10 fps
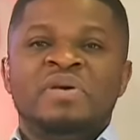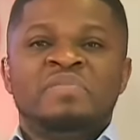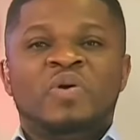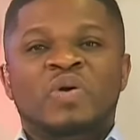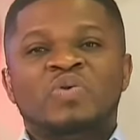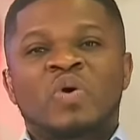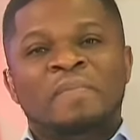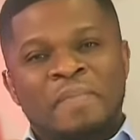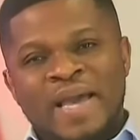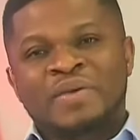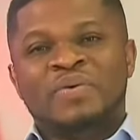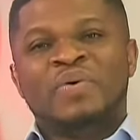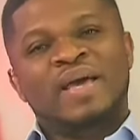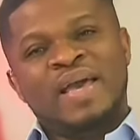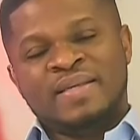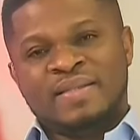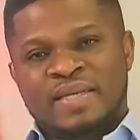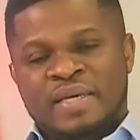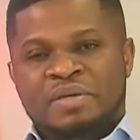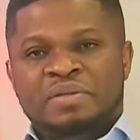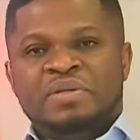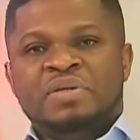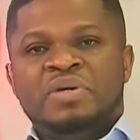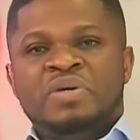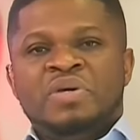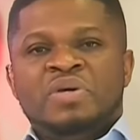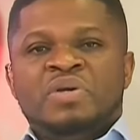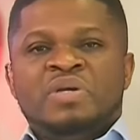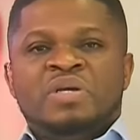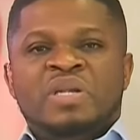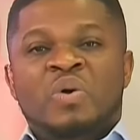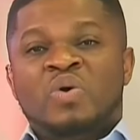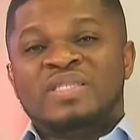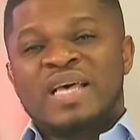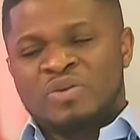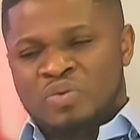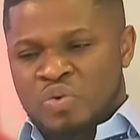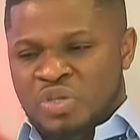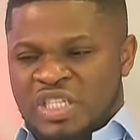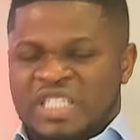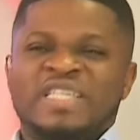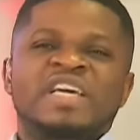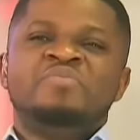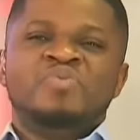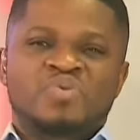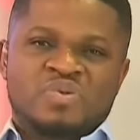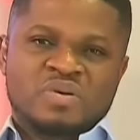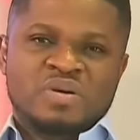because on minor essay. Now, Osanso Tremu,